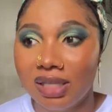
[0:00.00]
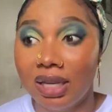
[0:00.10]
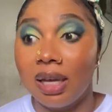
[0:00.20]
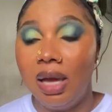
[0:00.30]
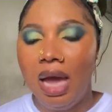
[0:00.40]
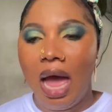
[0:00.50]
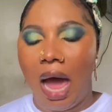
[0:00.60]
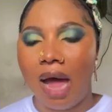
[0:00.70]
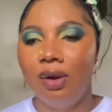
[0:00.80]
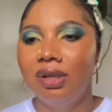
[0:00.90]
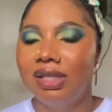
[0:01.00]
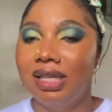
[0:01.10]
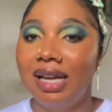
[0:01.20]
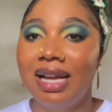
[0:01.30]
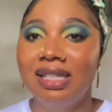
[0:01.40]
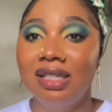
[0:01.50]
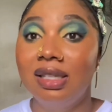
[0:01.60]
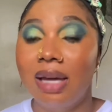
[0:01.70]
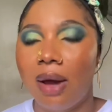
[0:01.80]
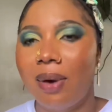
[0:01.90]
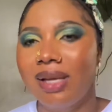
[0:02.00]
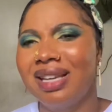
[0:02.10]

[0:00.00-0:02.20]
Like, I don't understand. I see DIYs,